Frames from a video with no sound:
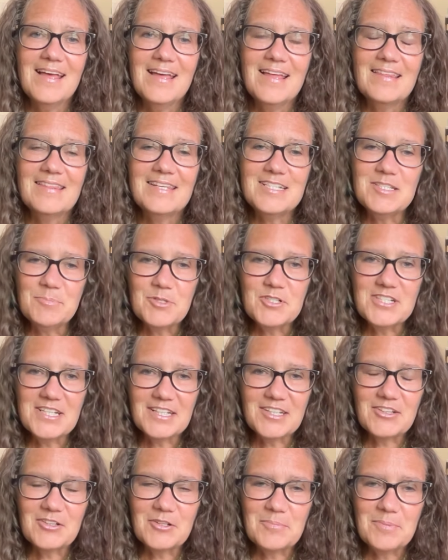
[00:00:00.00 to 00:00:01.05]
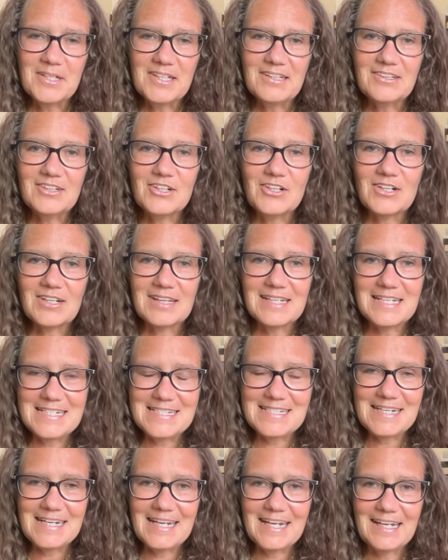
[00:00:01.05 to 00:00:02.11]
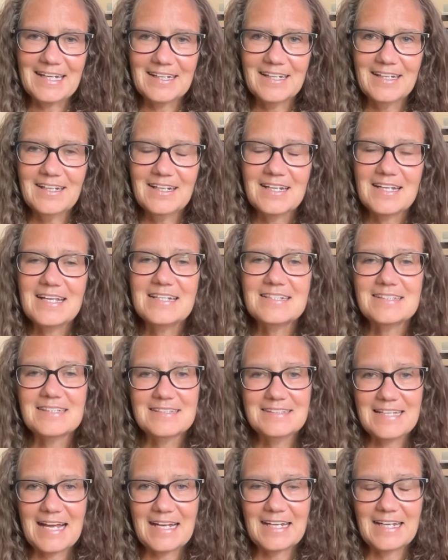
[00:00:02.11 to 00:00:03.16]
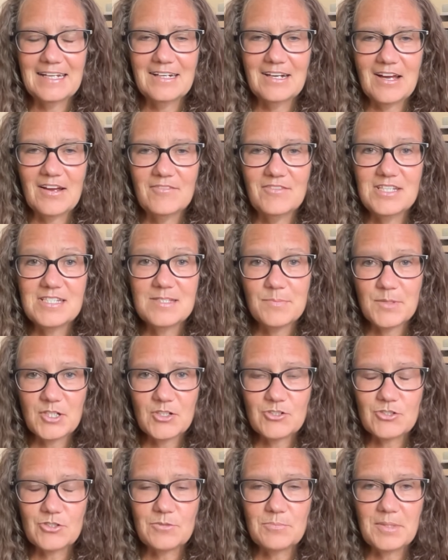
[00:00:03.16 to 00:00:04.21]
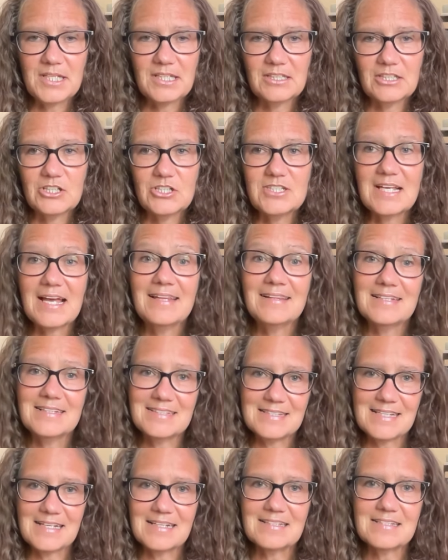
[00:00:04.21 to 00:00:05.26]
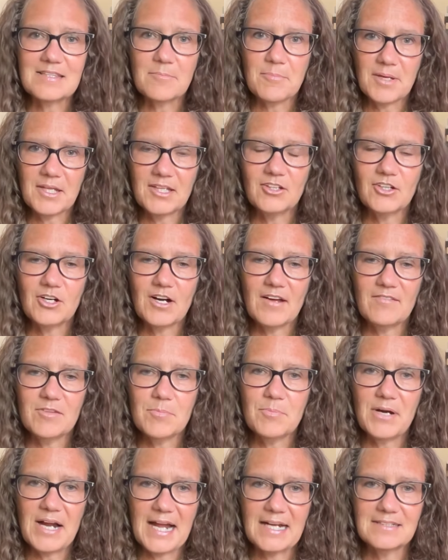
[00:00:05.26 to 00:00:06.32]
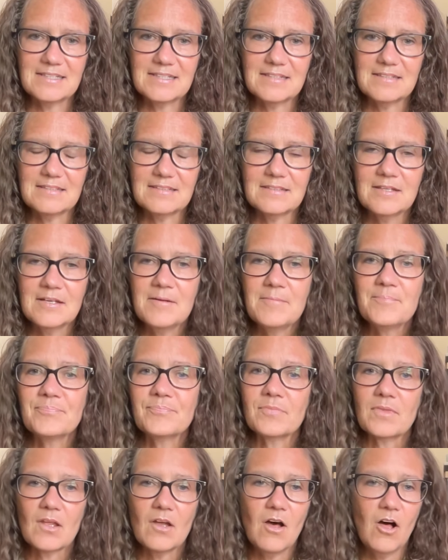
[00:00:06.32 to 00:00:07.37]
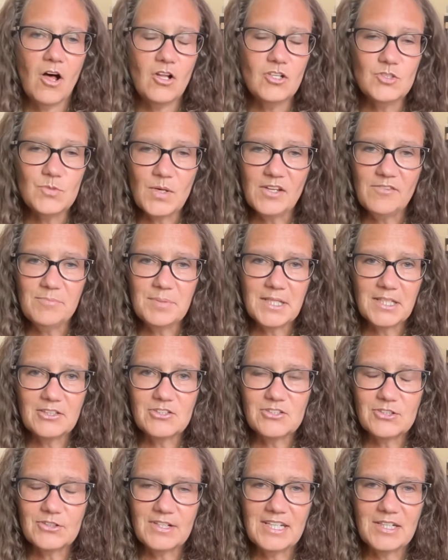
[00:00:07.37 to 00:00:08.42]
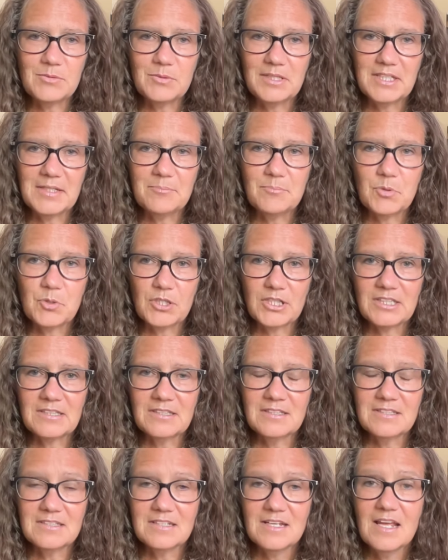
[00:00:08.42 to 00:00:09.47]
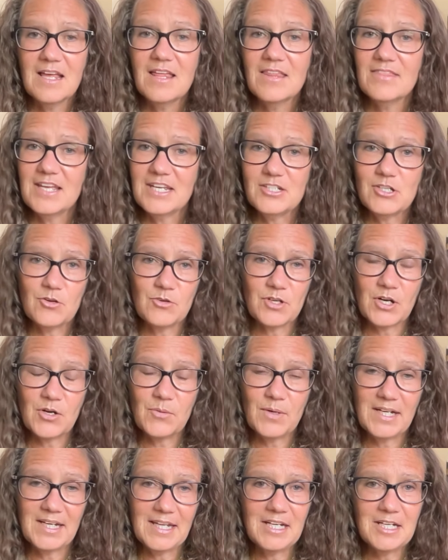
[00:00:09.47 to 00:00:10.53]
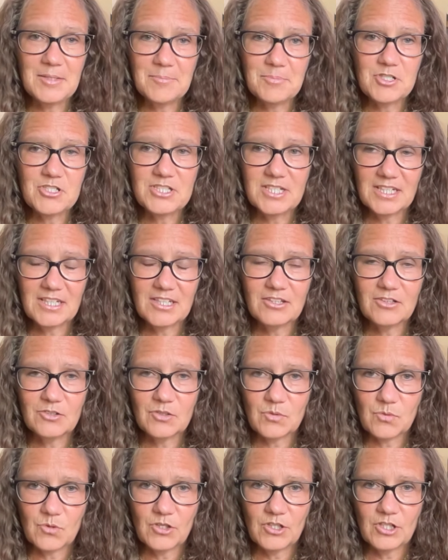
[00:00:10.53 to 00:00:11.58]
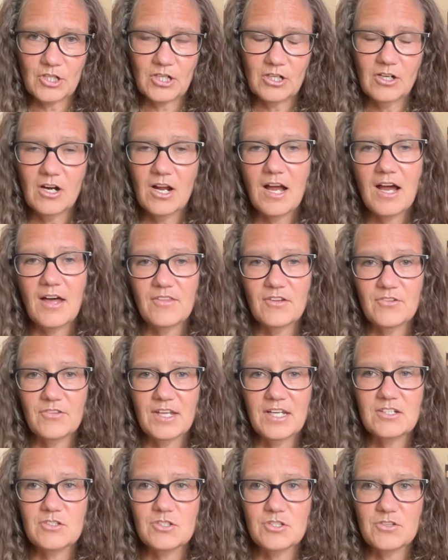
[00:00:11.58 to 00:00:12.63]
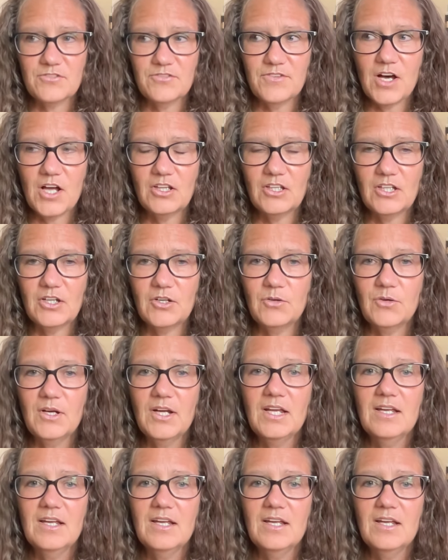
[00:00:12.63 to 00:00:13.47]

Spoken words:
This particular pillar, listening, is the second of the spiritual pillars and the sixth pillar of the practice. All 12 pillars are equally important. They don't go in any particular order other than to follow